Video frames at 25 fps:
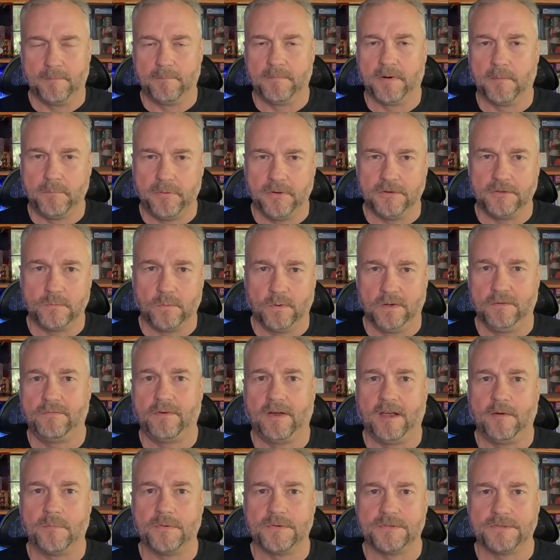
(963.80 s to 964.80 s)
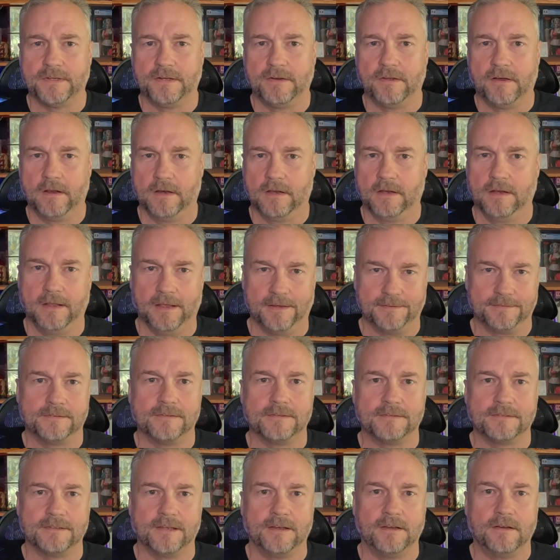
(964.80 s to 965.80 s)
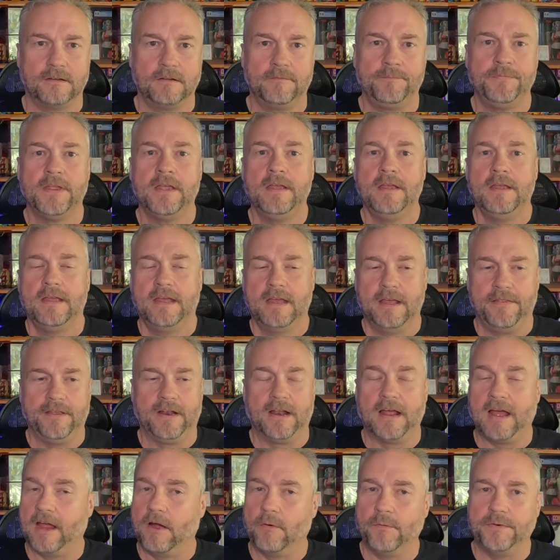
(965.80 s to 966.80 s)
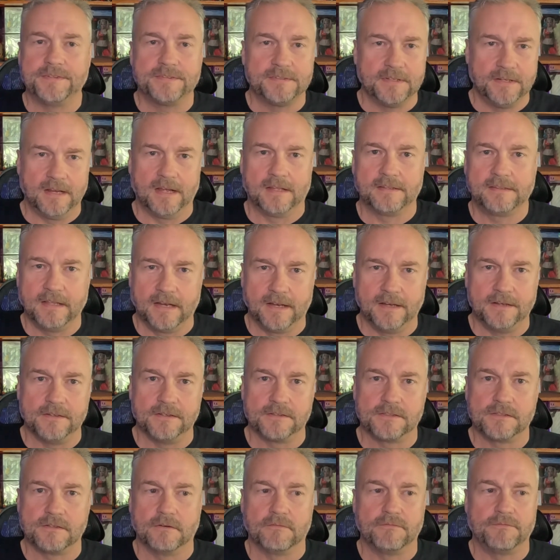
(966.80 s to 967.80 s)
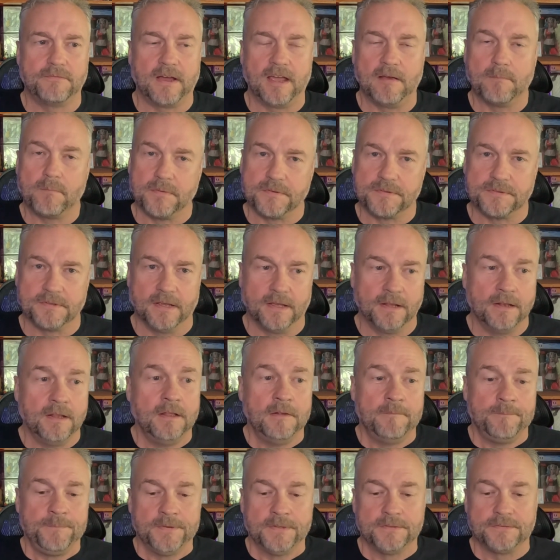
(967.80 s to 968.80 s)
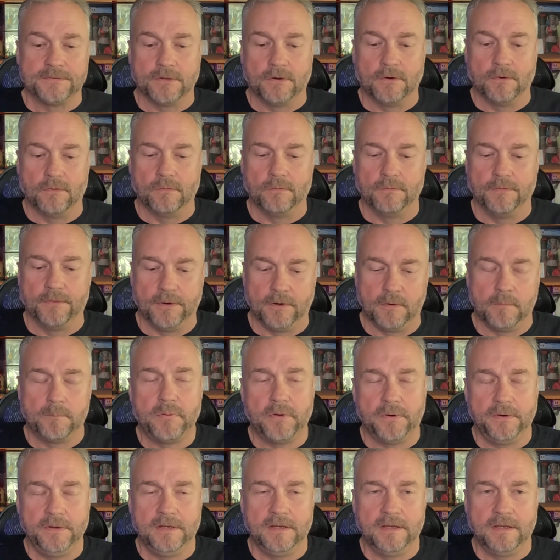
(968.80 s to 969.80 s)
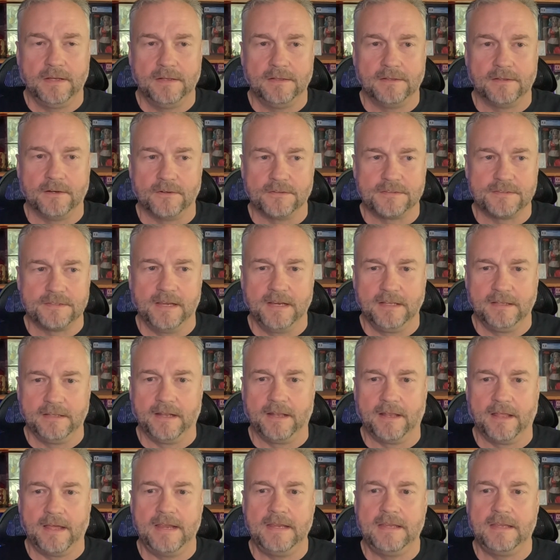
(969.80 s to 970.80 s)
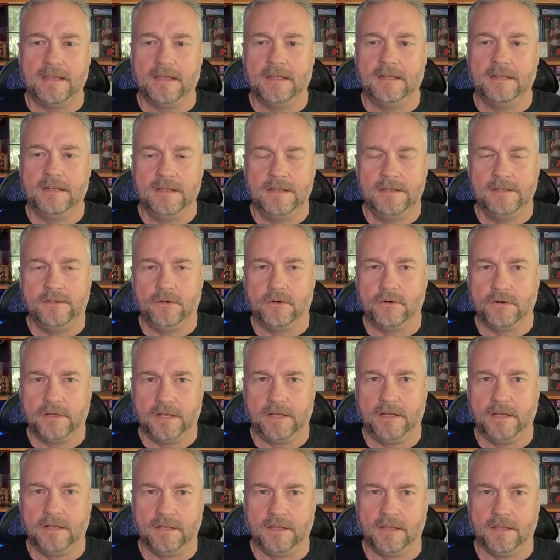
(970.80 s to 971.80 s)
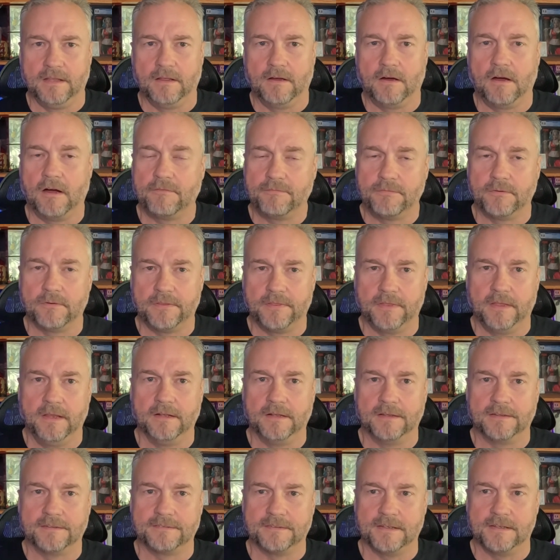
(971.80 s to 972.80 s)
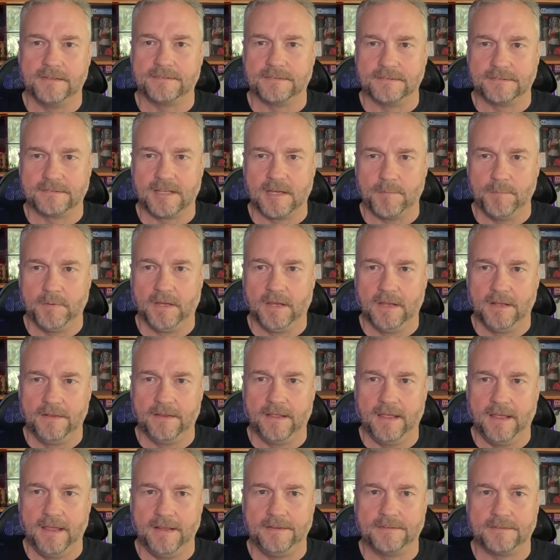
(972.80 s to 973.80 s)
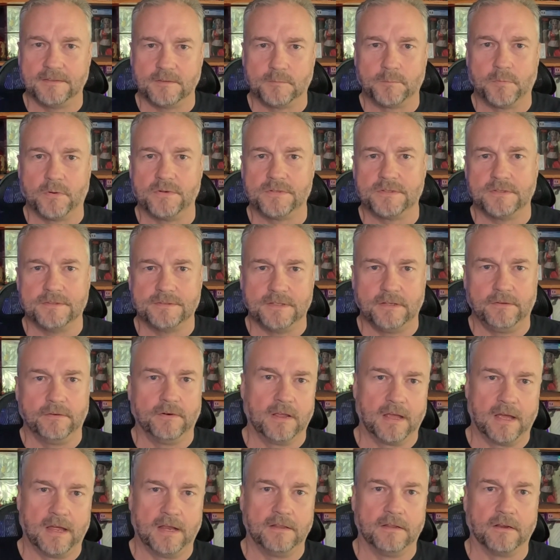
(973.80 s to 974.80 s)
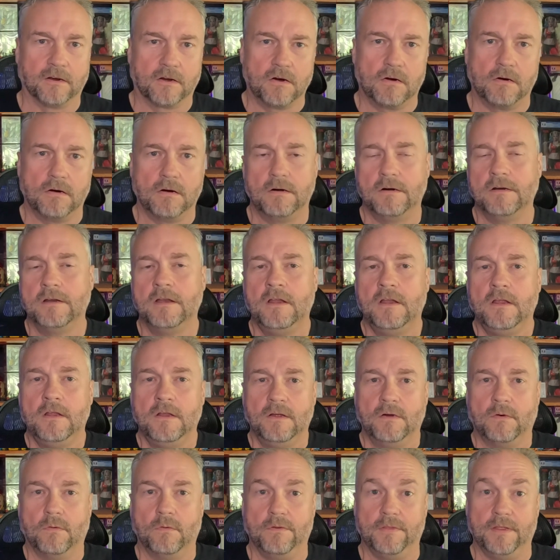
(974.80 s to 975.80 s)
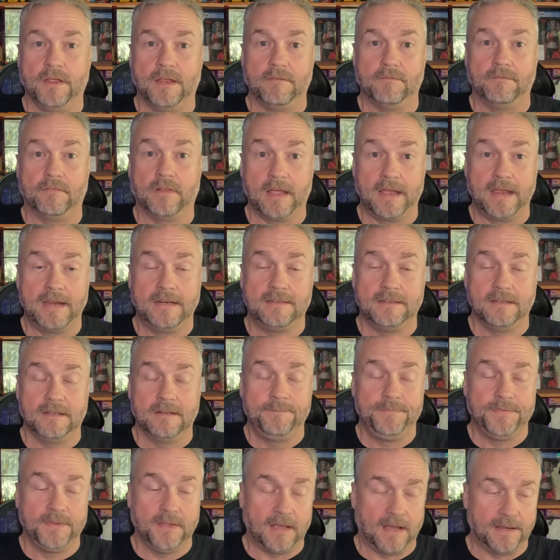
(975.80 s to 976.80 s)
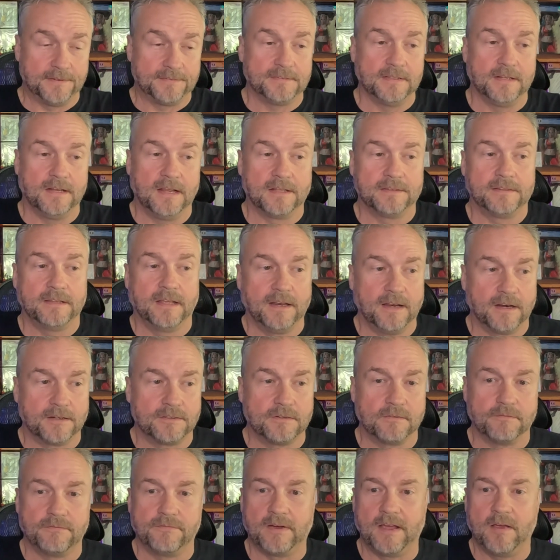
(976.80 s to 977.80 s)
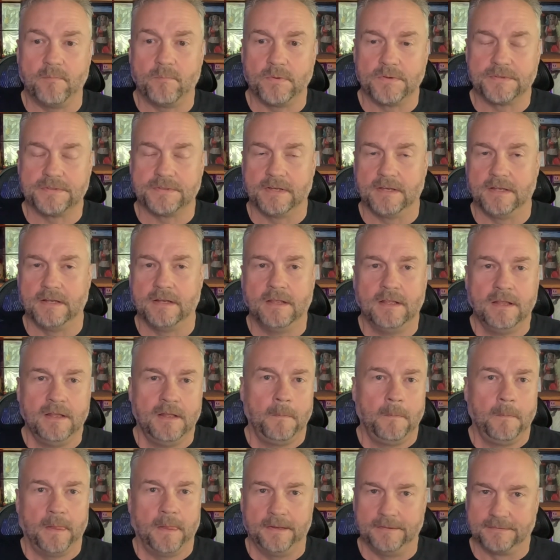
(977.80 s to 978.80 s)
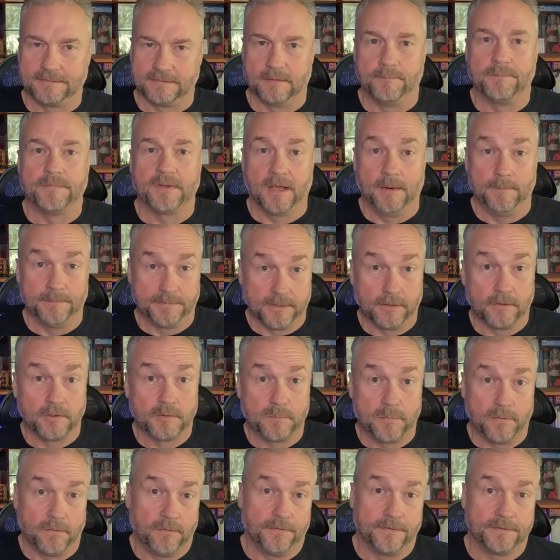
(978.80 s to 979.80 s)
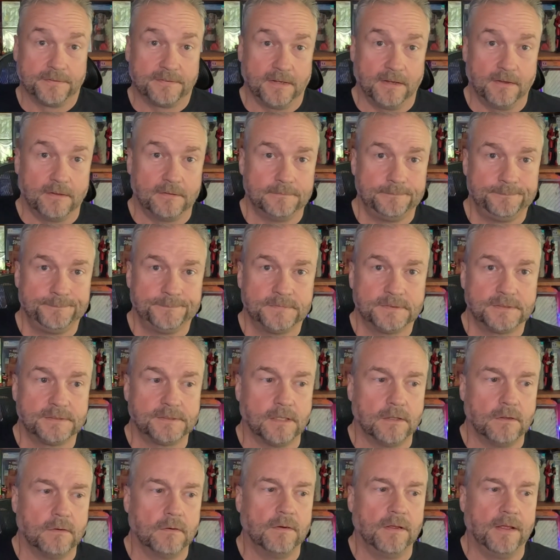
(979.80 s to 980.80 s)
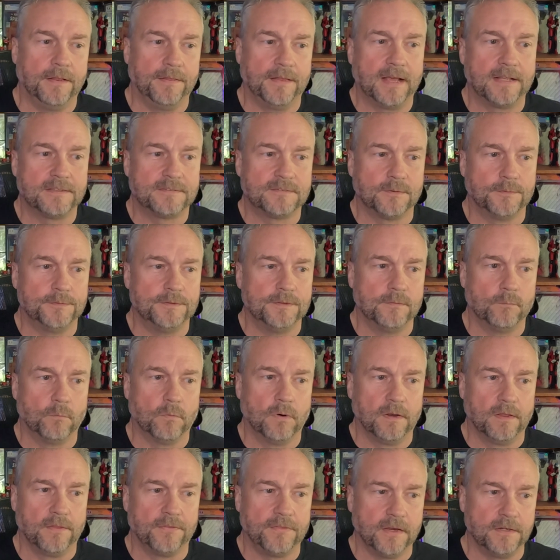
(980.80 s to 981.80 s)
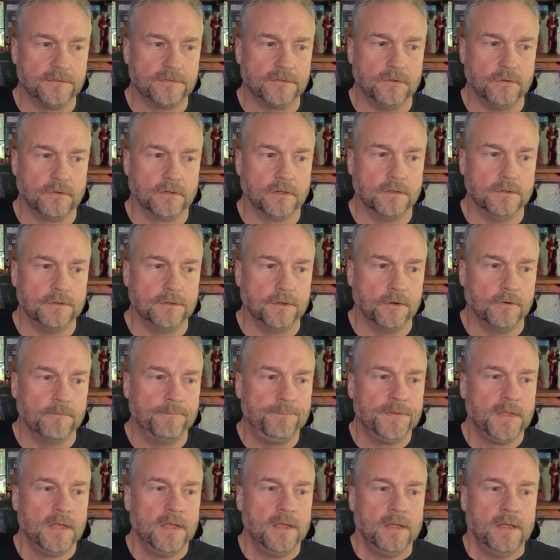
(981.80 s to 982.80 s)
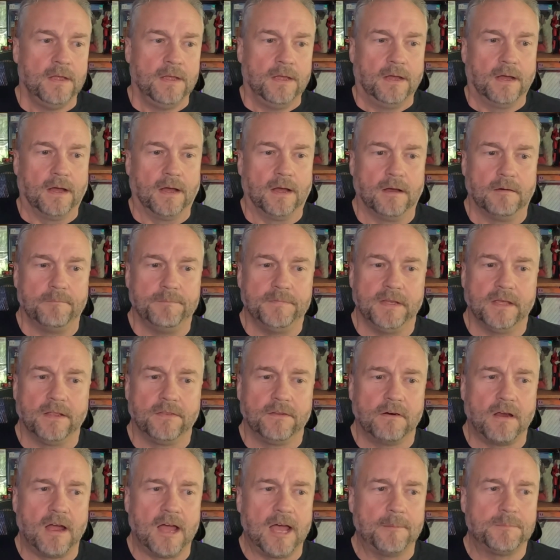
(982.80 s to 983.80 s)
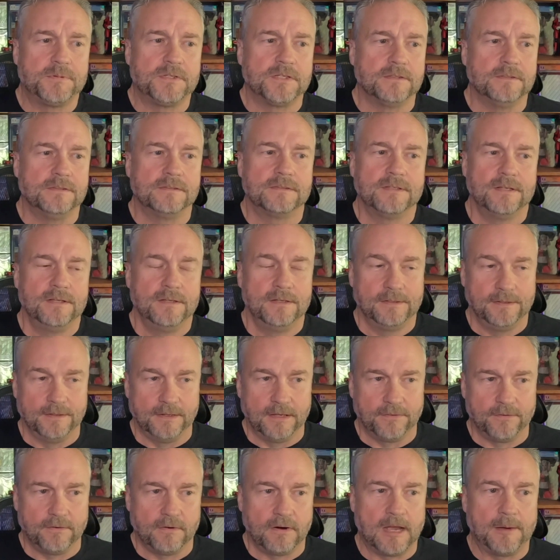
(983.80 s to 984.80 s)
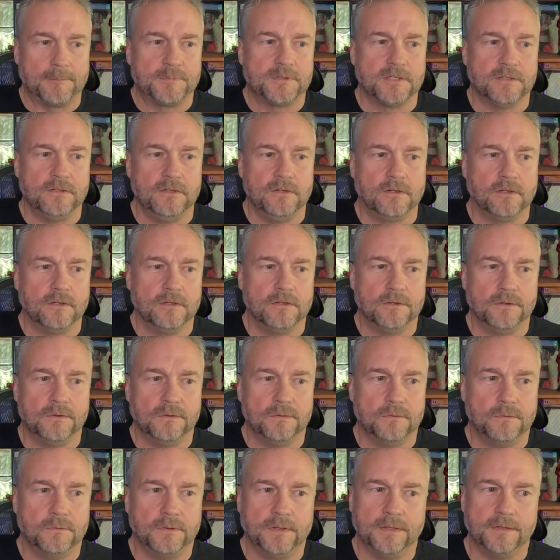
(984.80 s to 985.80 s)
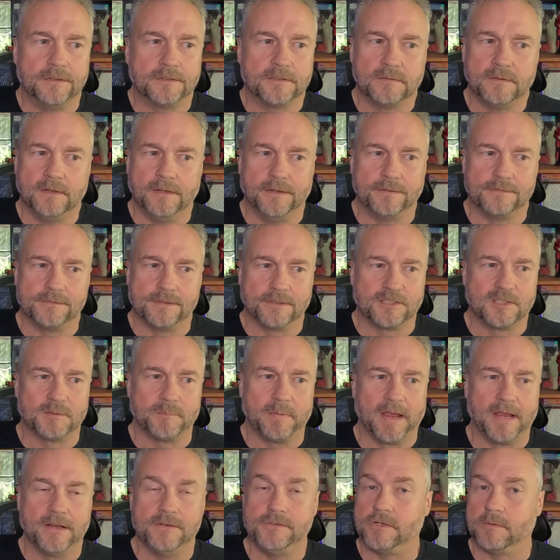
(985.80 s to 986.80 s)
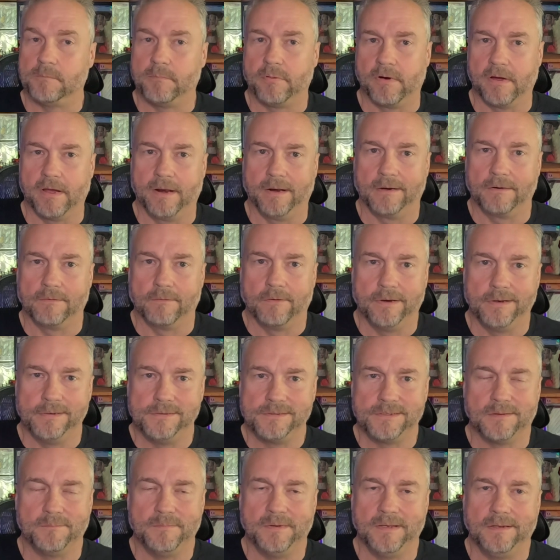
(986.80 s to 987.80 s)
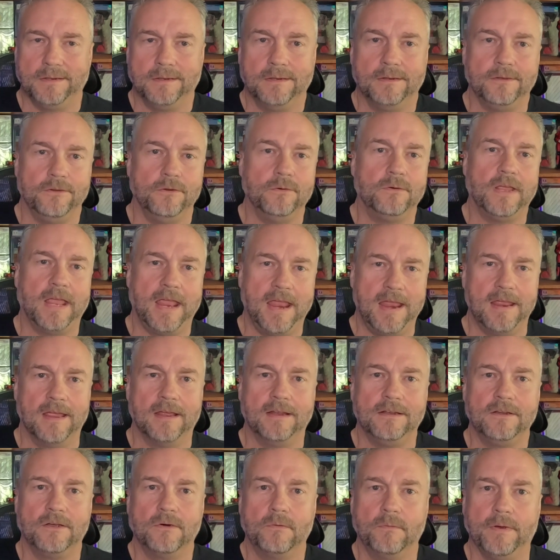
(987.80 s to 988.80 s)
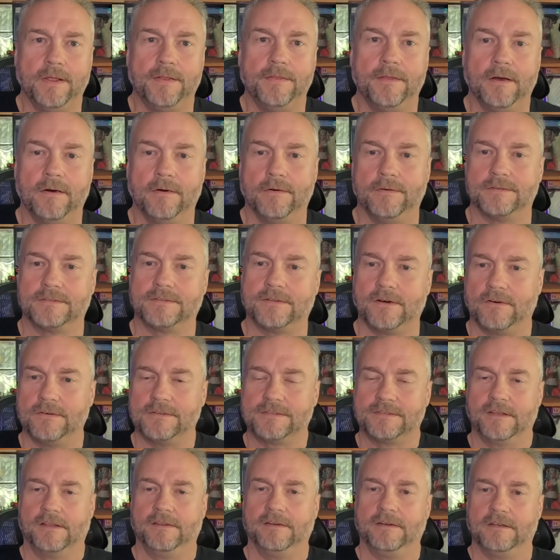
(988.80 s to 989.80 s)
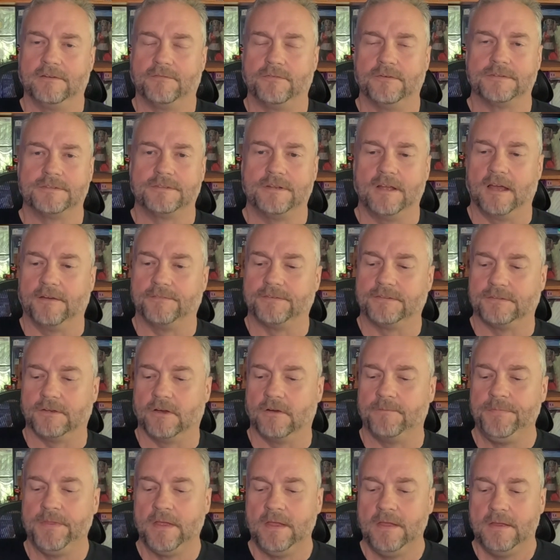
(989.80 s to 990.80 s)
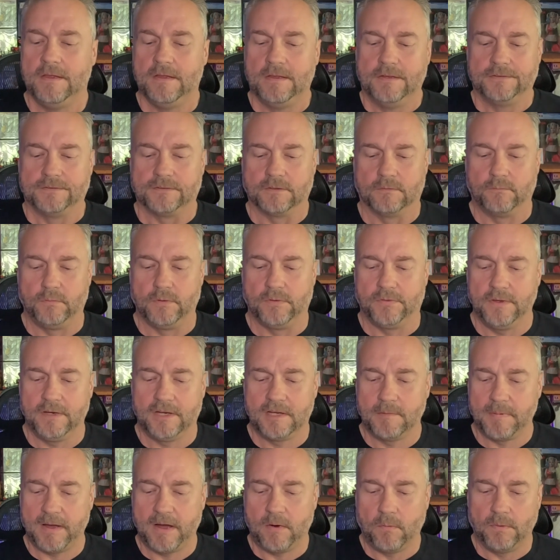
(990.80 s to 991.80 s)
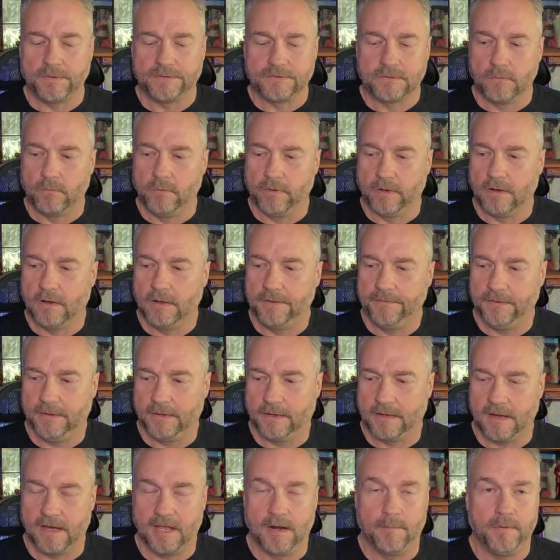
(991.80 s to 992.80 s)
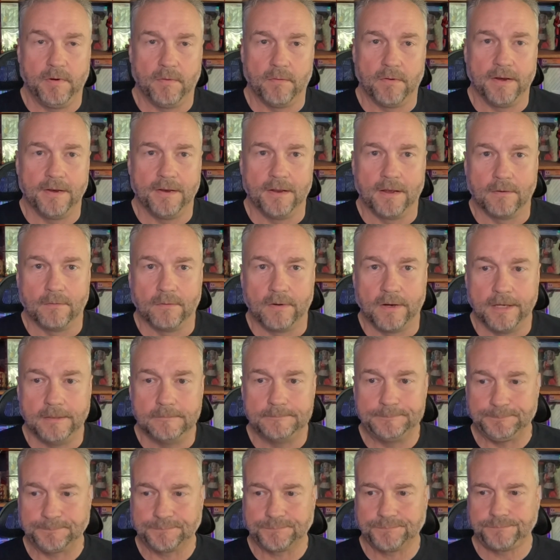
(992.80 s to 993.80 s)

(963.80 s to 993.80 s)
I'm going to put 25% on it as the sale. And then I always send out that additional 5%. So they're saying they like it. You're getting the offer thing that says it's coming in that, hey, this person's either got in a cart or they've liked it. I send out that extra 5%. Sometimes it'll spur the sale. So, and that's one of the things you can do. Another option you can do is expand your product range. I mean, you can go in there and start selling different stuff. So if we think about what's going on in the economy right now, right?